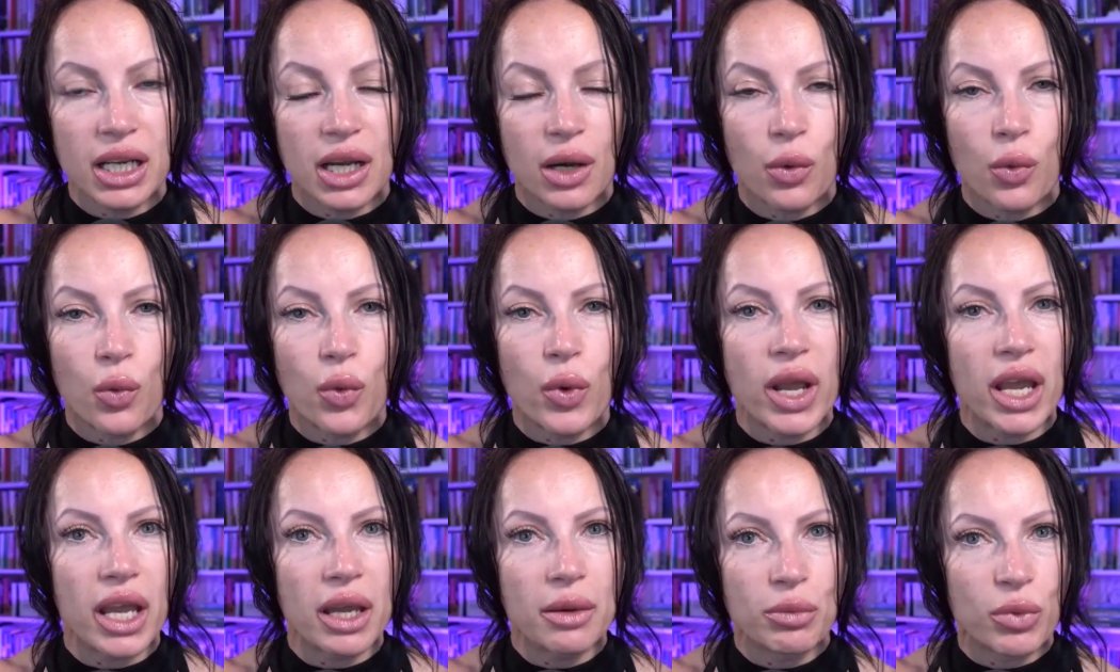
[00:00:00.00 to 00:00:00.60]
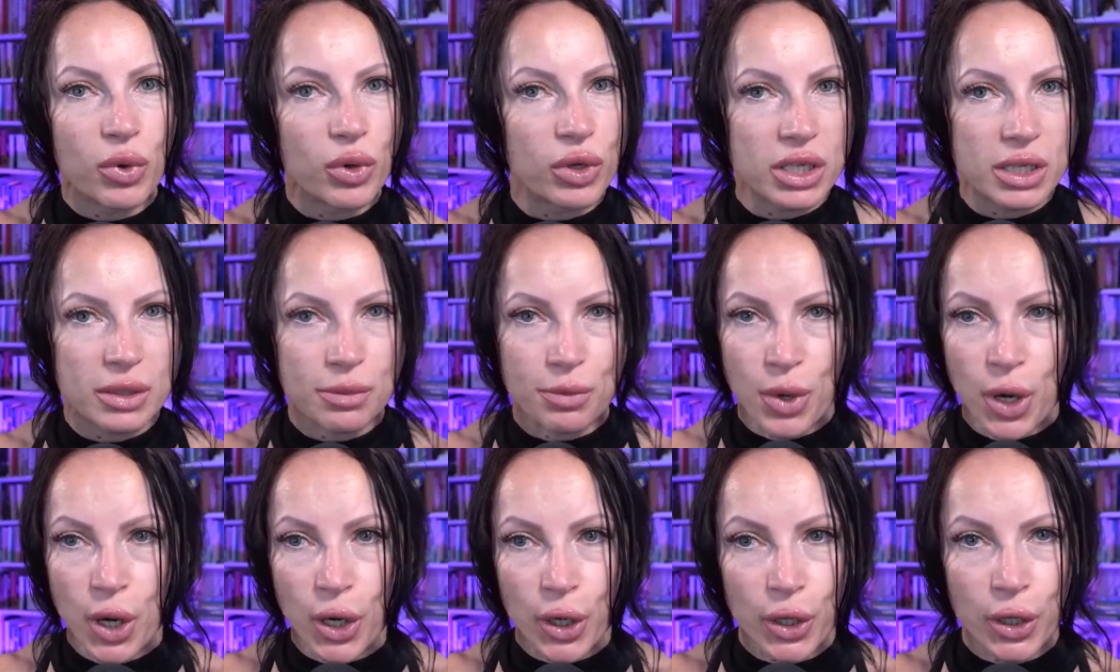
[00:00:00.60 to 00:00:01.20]
way more
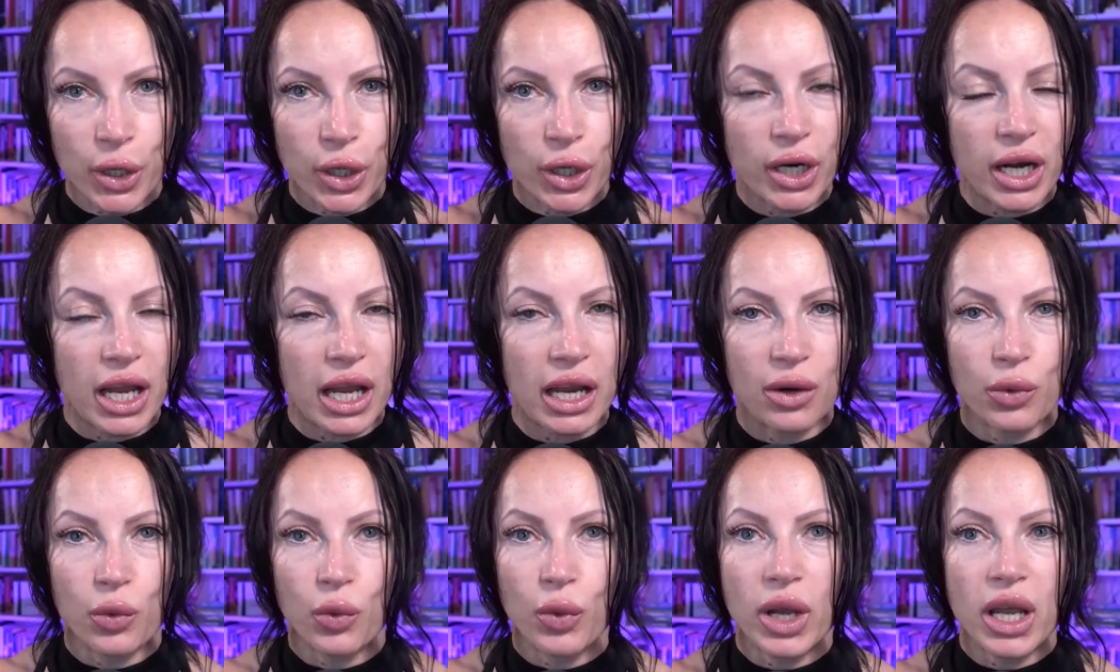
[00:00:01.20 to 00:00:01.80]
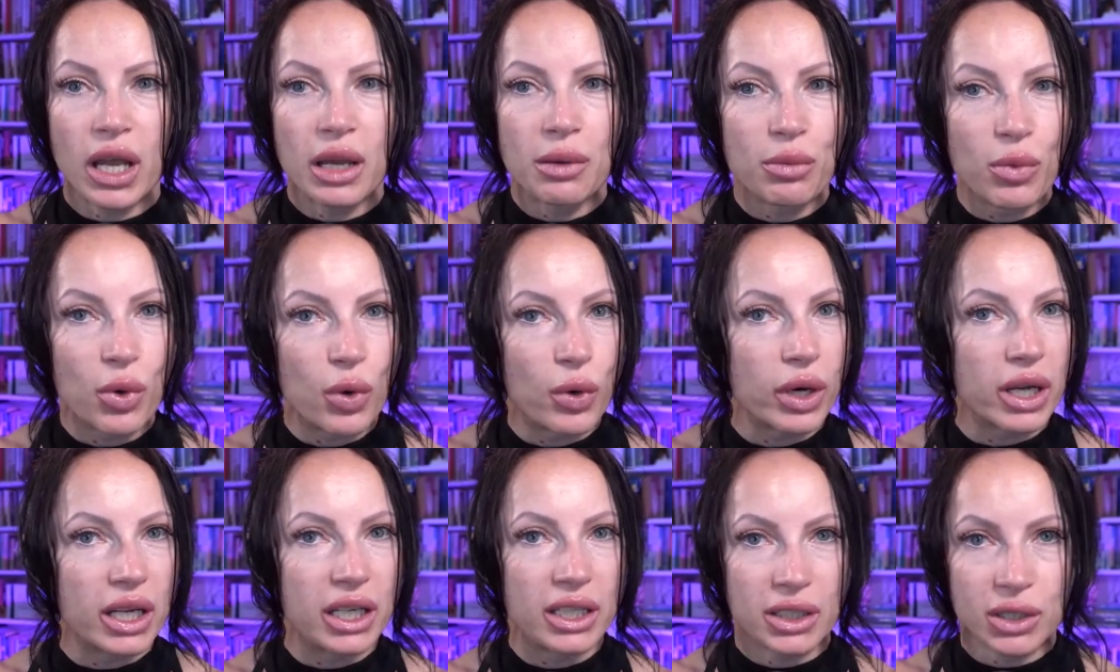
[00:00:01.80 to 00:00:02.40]
smarter and way more
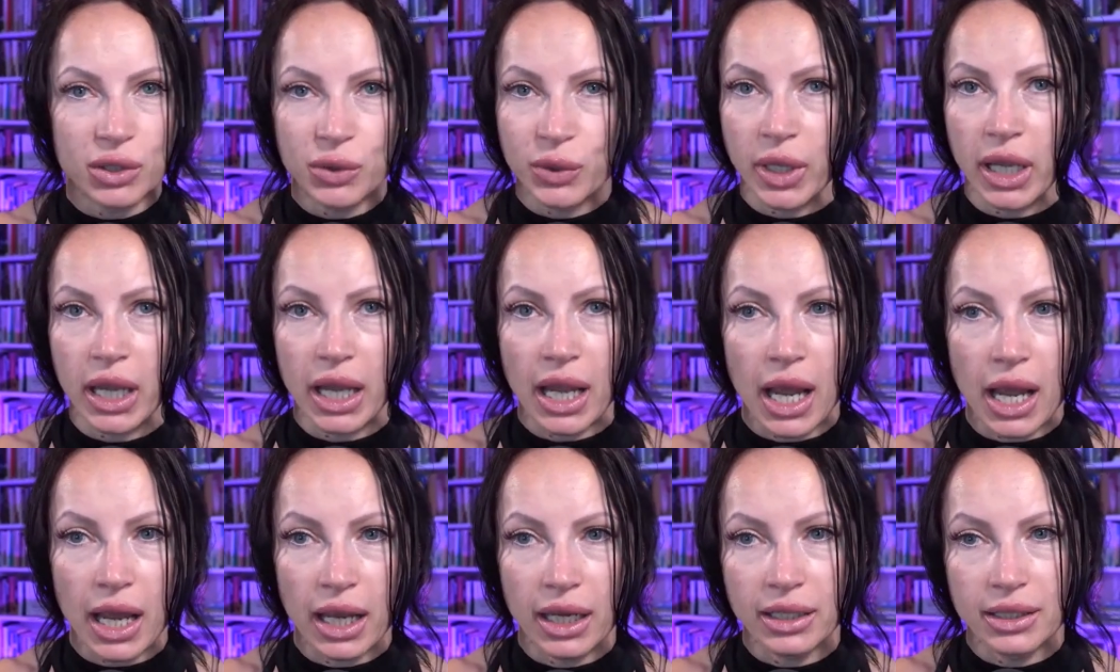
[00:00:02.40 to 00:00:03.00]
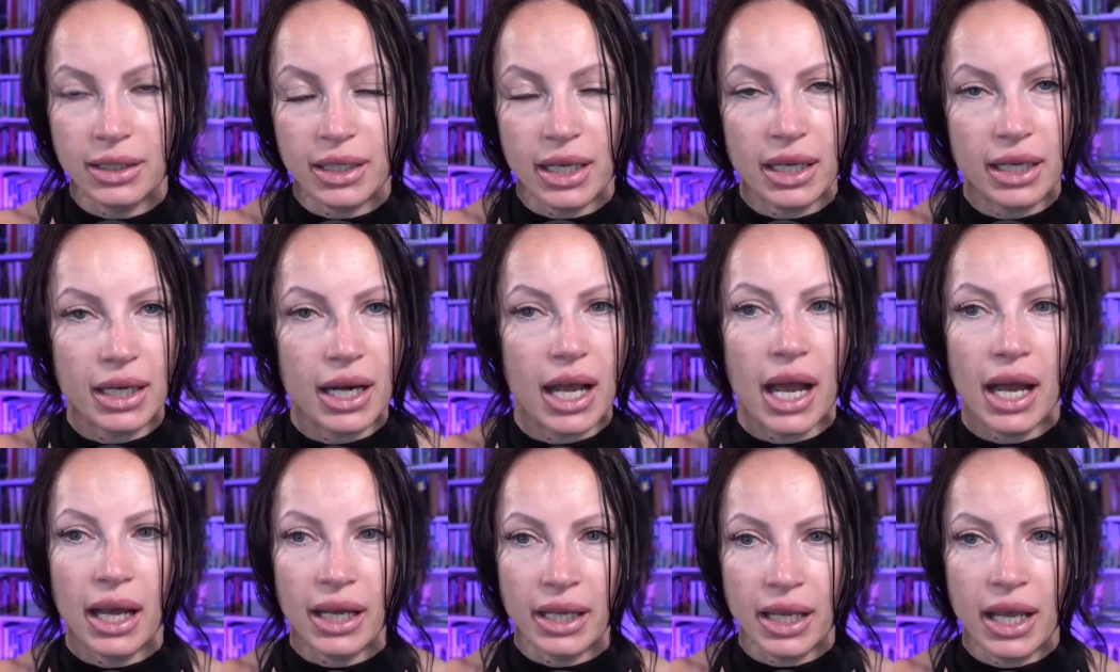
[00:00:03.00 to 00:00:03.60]
into AI than
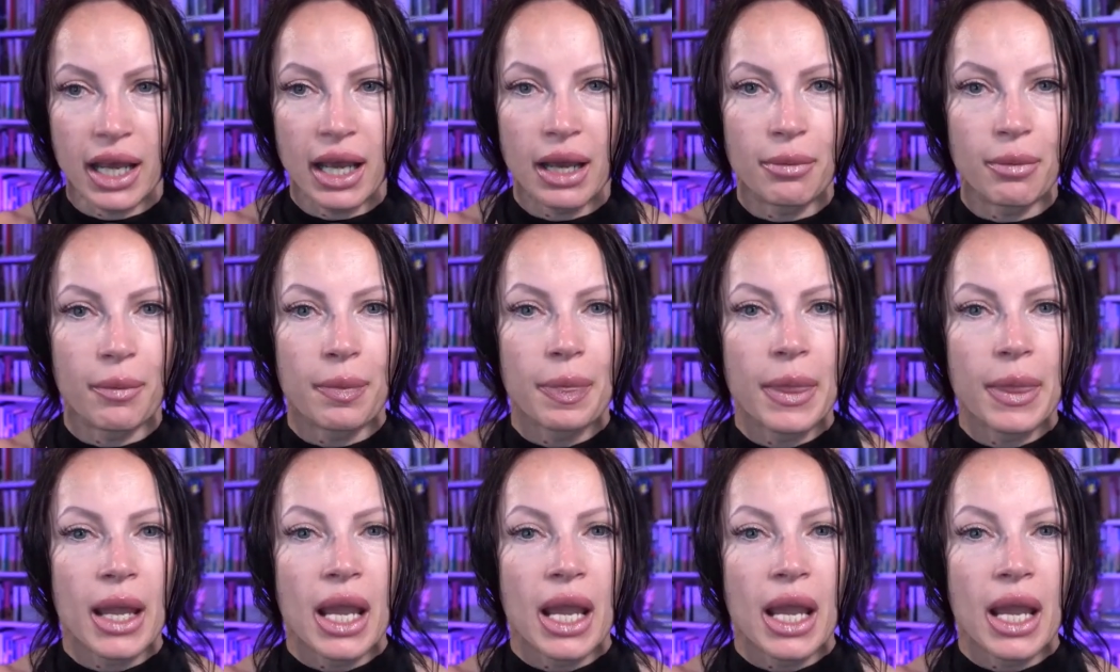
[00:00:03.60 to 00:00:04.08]
I am.